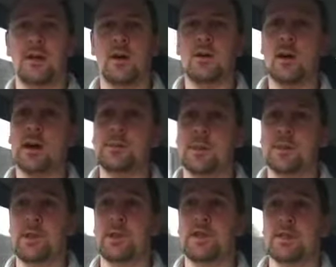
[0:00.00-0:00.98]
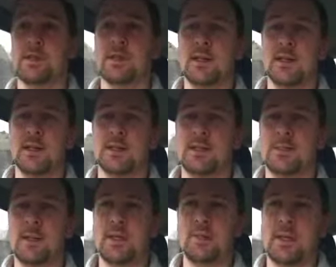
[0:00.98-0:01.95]
online persuasion,
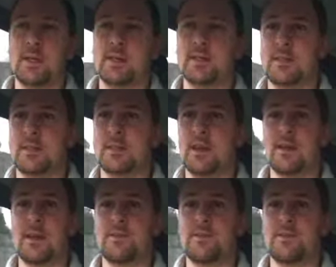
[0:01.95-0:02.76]
simply because you don't